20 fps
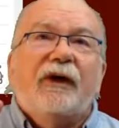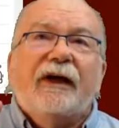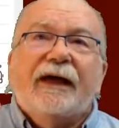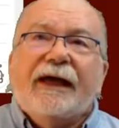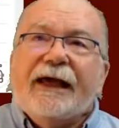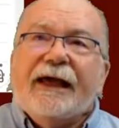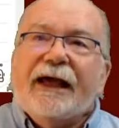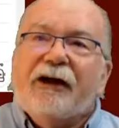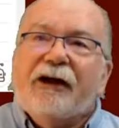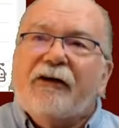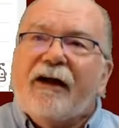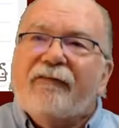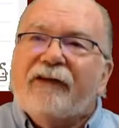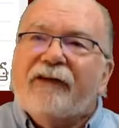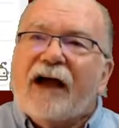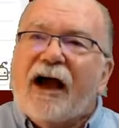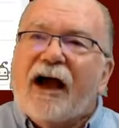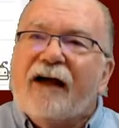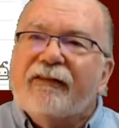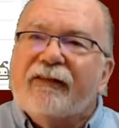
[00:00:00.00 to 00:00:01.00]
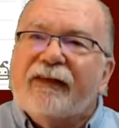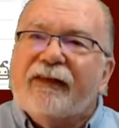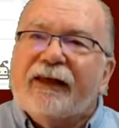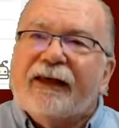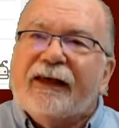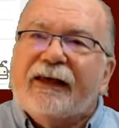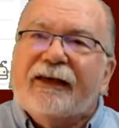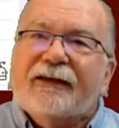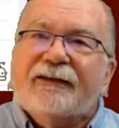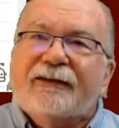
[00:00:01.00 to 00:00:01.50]
here I've got
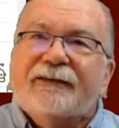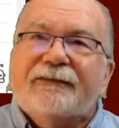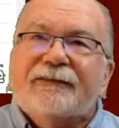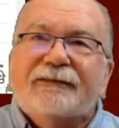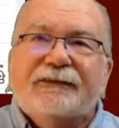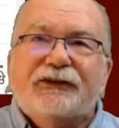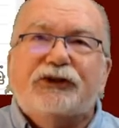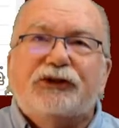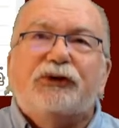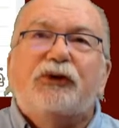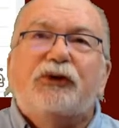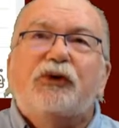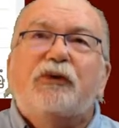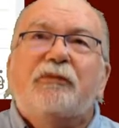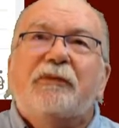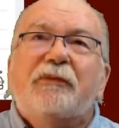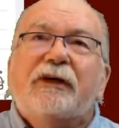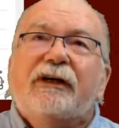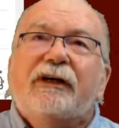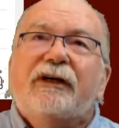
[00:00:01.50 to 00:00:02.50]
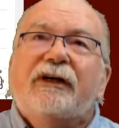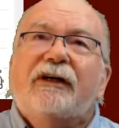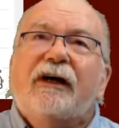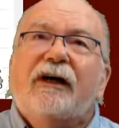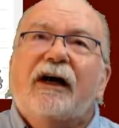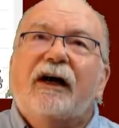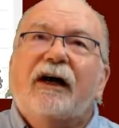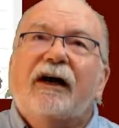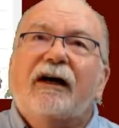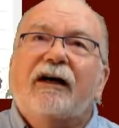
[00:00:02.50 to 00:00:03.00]
the Zoom
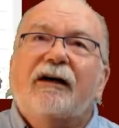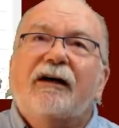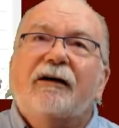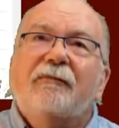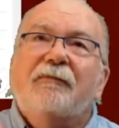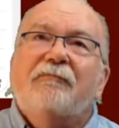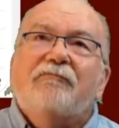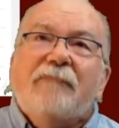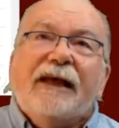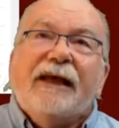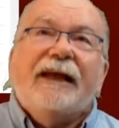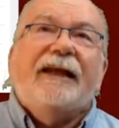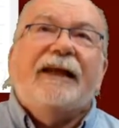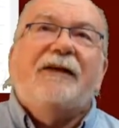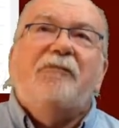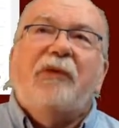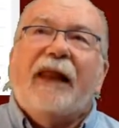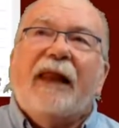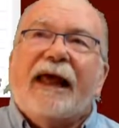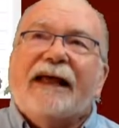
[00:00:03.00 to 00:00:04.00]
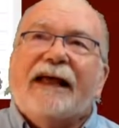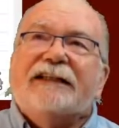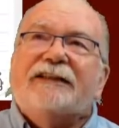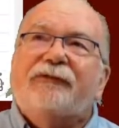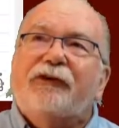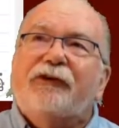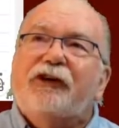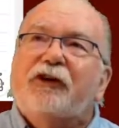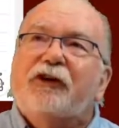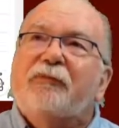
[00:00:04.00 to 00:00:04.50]
meeting plans
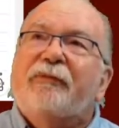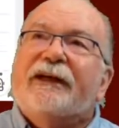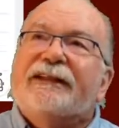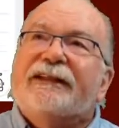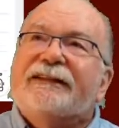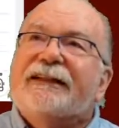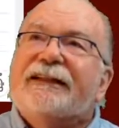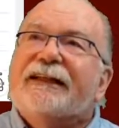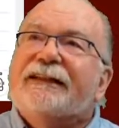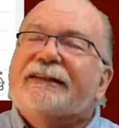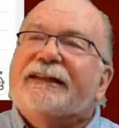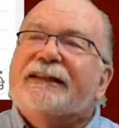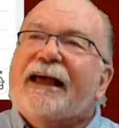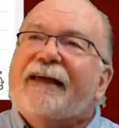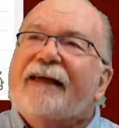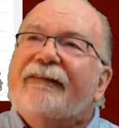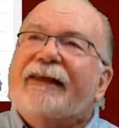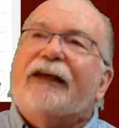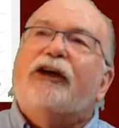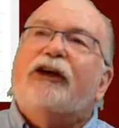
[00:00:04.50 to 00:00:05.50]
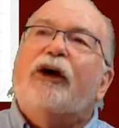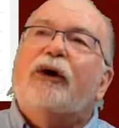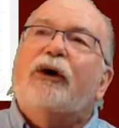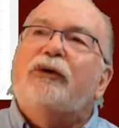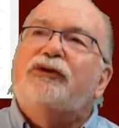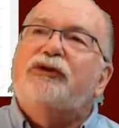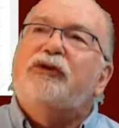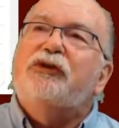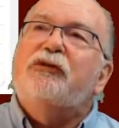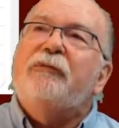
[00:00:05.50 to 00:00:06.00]
for your business and the
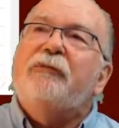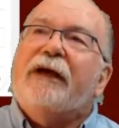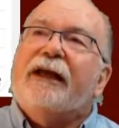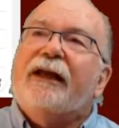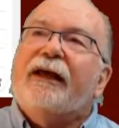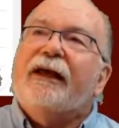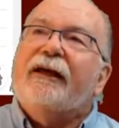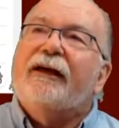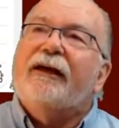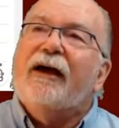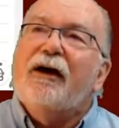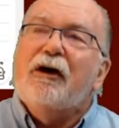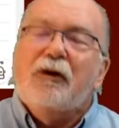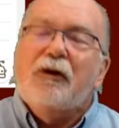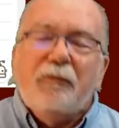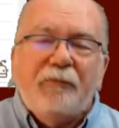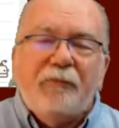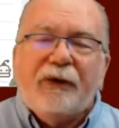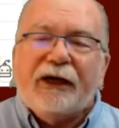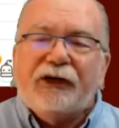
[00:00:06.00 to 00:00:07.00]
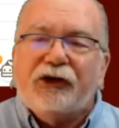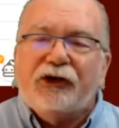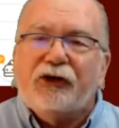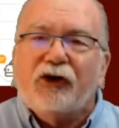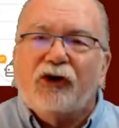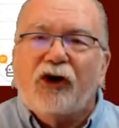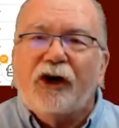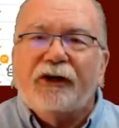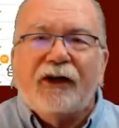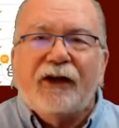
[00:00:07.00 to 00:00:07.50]
Gotomeeting pick
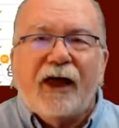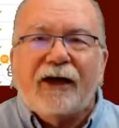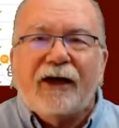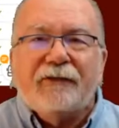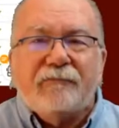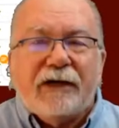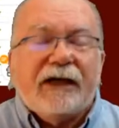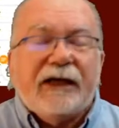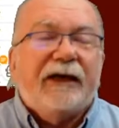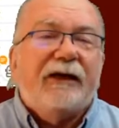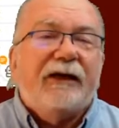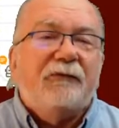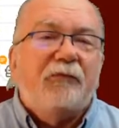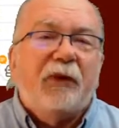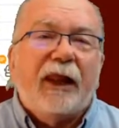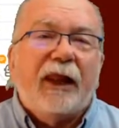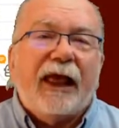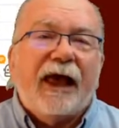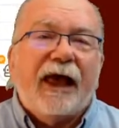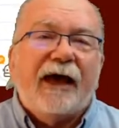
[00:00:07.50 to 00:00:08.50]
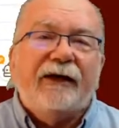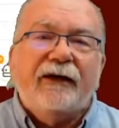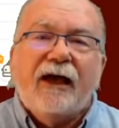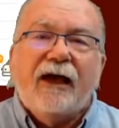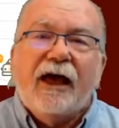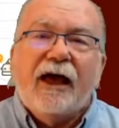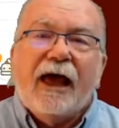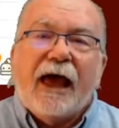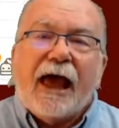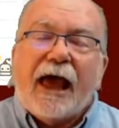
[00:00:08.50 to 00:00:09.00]
your online meeting plan.
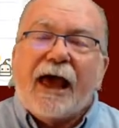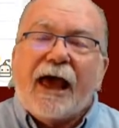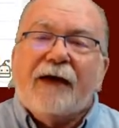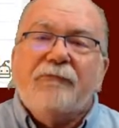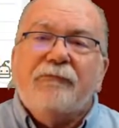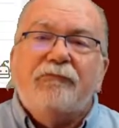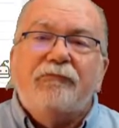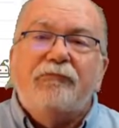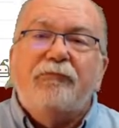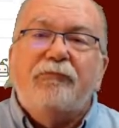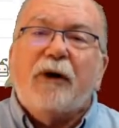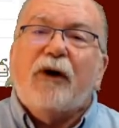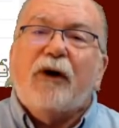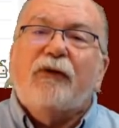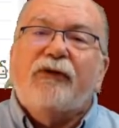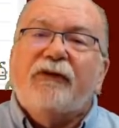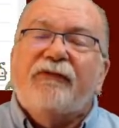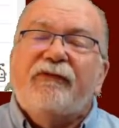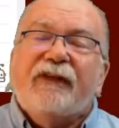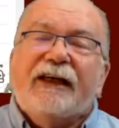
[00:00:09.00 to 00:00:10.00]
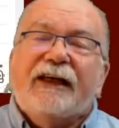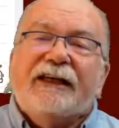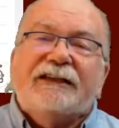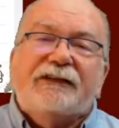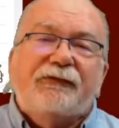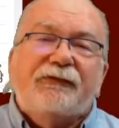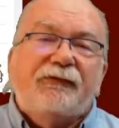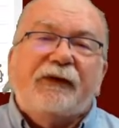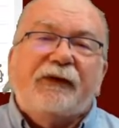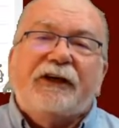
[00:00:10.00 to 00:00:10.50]
And both of
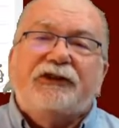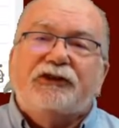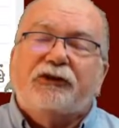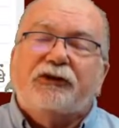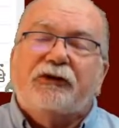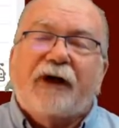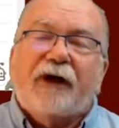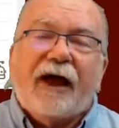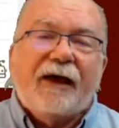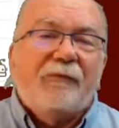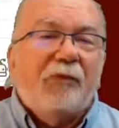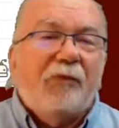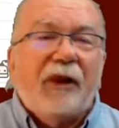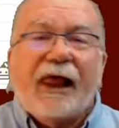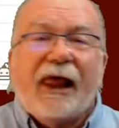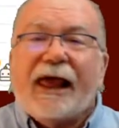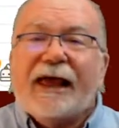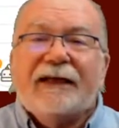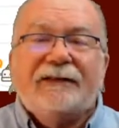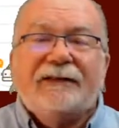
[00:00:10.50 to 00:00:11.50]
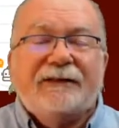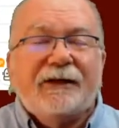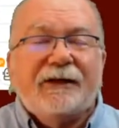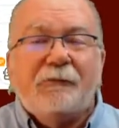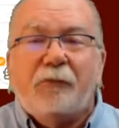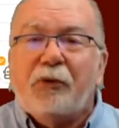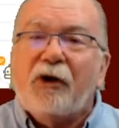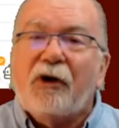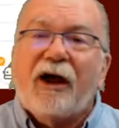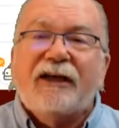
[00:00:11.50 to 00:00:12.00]
these feature a plans and
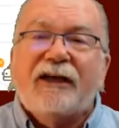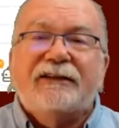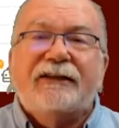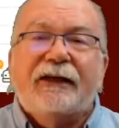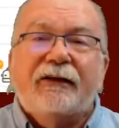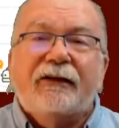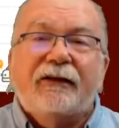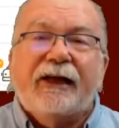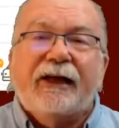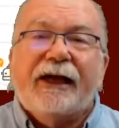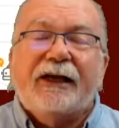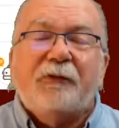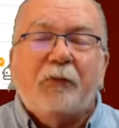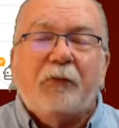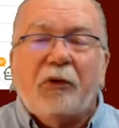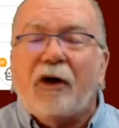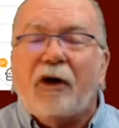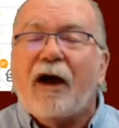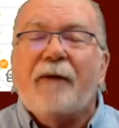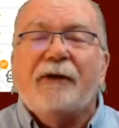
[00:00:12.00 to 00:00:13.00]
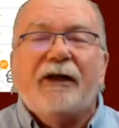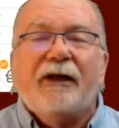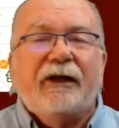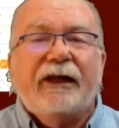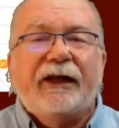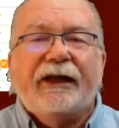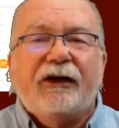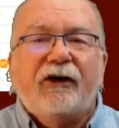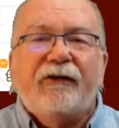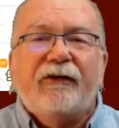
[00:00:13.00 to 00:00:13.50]
pricing link
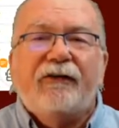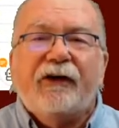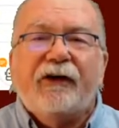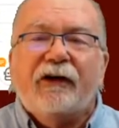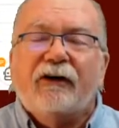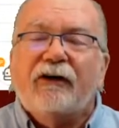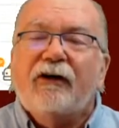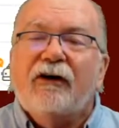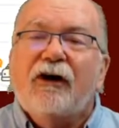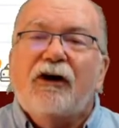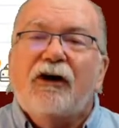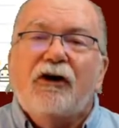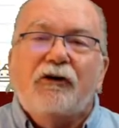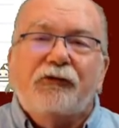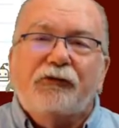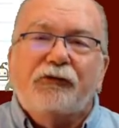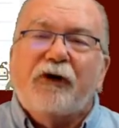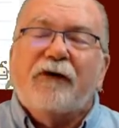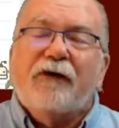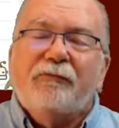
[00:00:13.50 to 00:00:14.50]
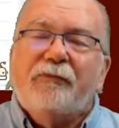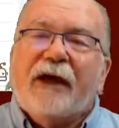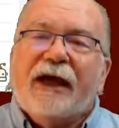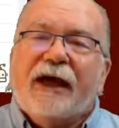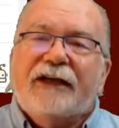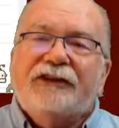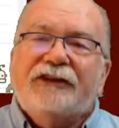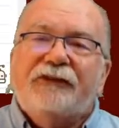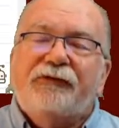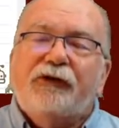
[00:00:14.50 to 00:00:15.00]
prominently on their front
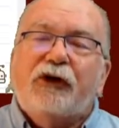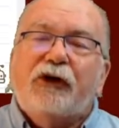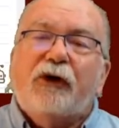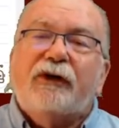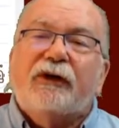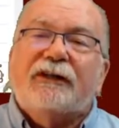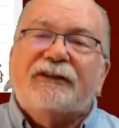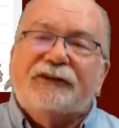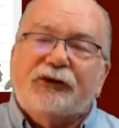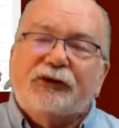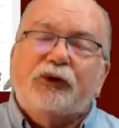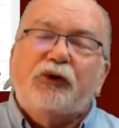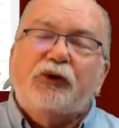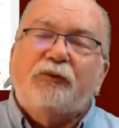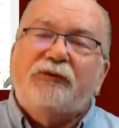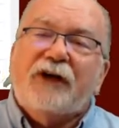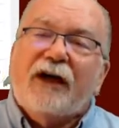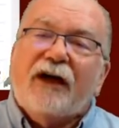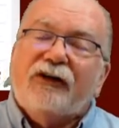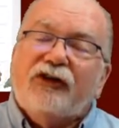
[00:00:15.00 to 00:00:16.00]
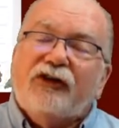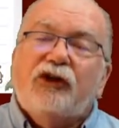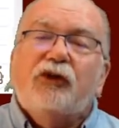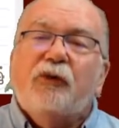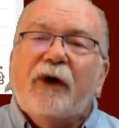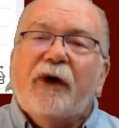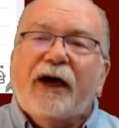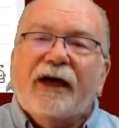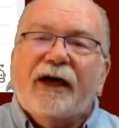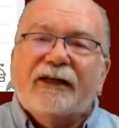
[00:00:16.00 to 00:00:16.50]
page. If you go to
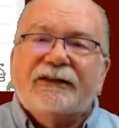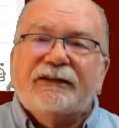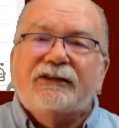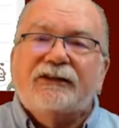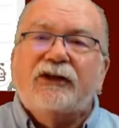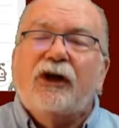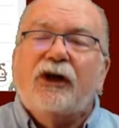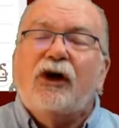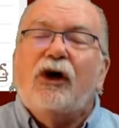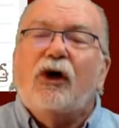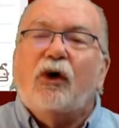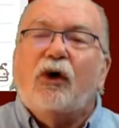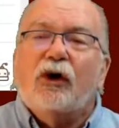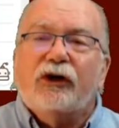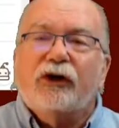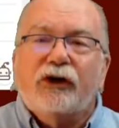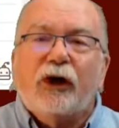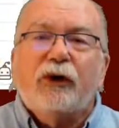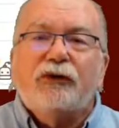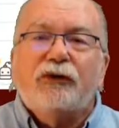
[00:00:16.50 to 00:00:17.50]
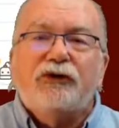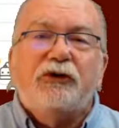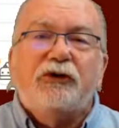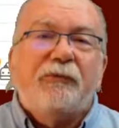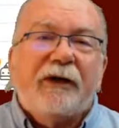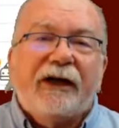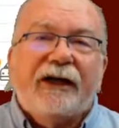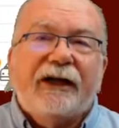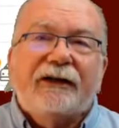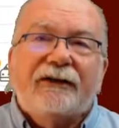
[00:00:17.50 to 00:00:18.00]
zoom.us or
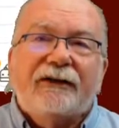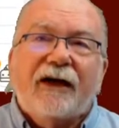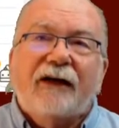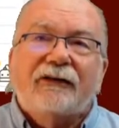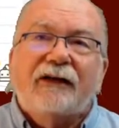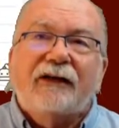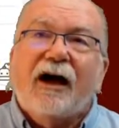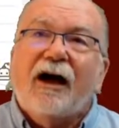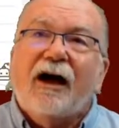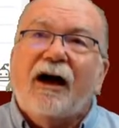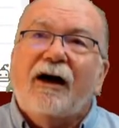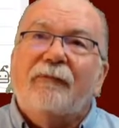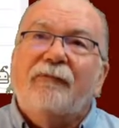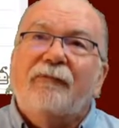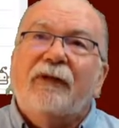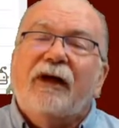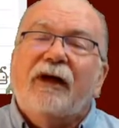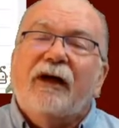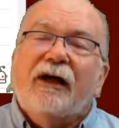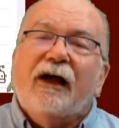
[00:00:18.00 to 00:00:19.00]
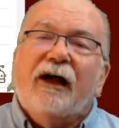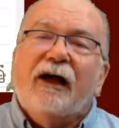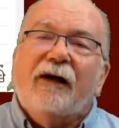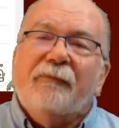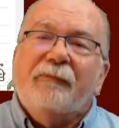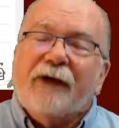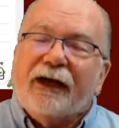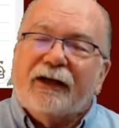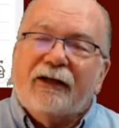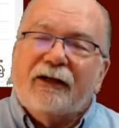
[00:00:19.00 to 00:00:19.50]
gotomeeting.com
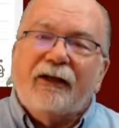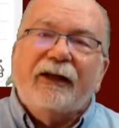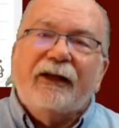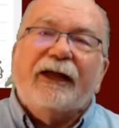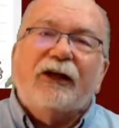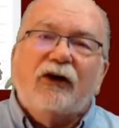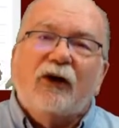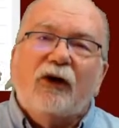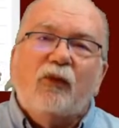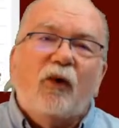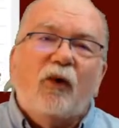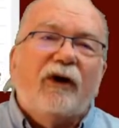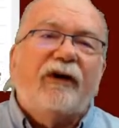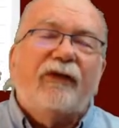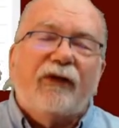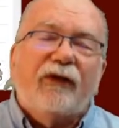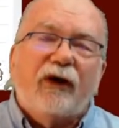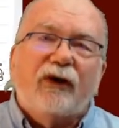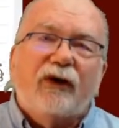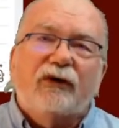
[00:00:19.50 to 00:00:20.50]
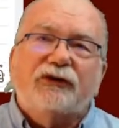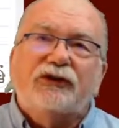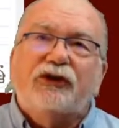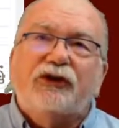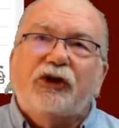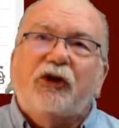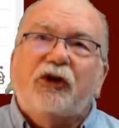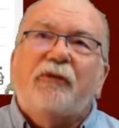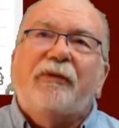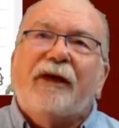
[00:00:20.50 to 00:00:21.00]
and click on one of those,
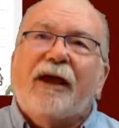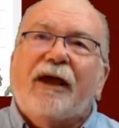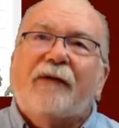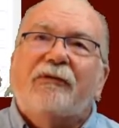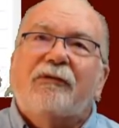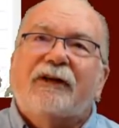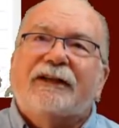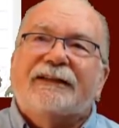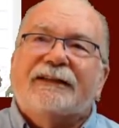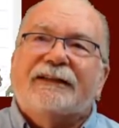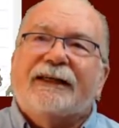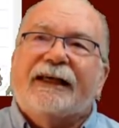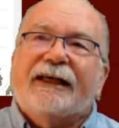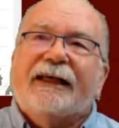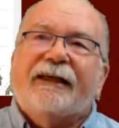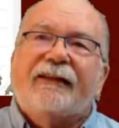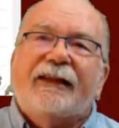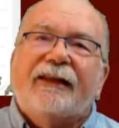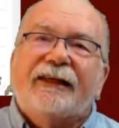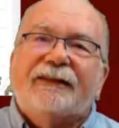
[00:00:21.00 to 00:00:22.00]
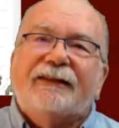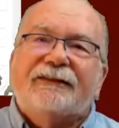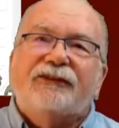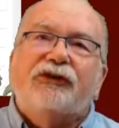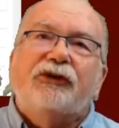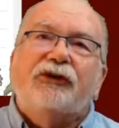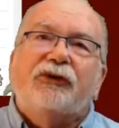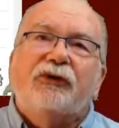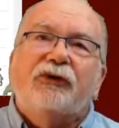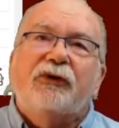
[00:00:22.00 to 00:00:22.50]
you'll be able to see these
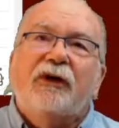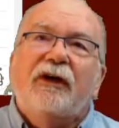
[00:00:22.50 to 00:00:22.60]
two.